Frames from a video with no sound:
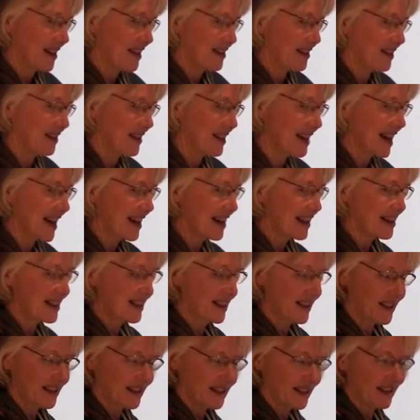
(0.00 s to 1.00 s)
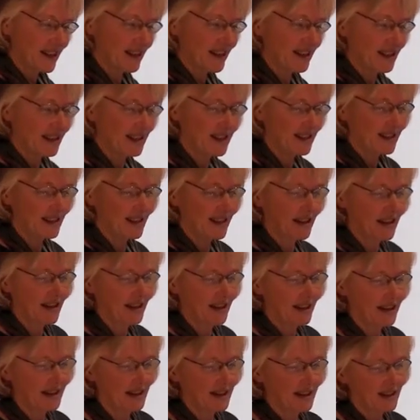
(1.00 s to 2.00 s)
So the next Linda's
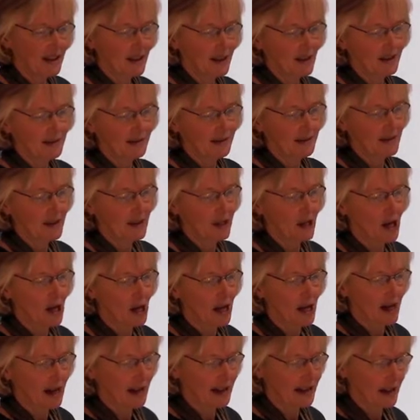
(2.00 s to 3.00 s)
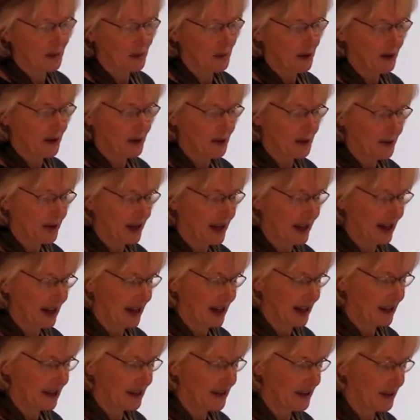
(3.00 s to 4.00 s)
law, number
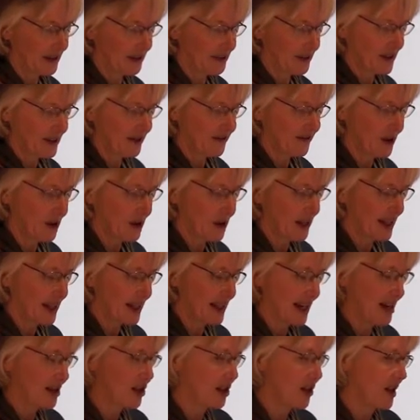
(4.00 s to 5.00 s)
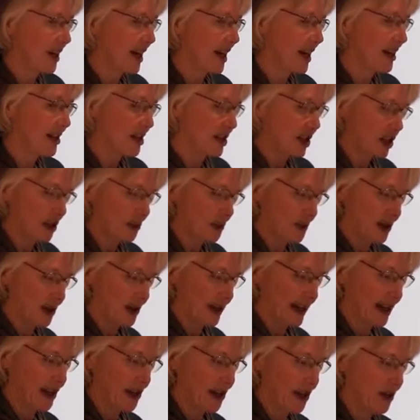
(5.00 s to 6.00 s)
3, is focus on your
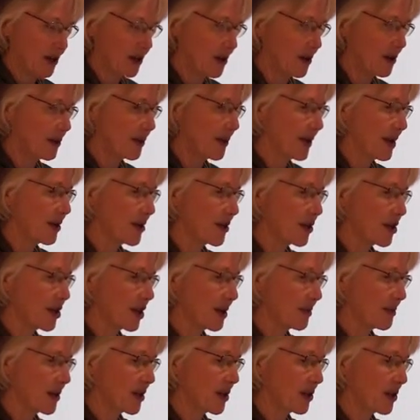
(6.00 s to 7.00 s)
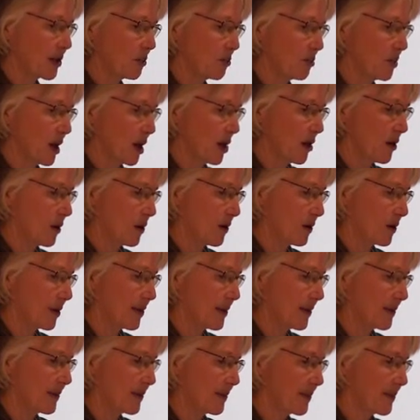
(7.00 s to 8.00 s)
customer and know your readership to the bone.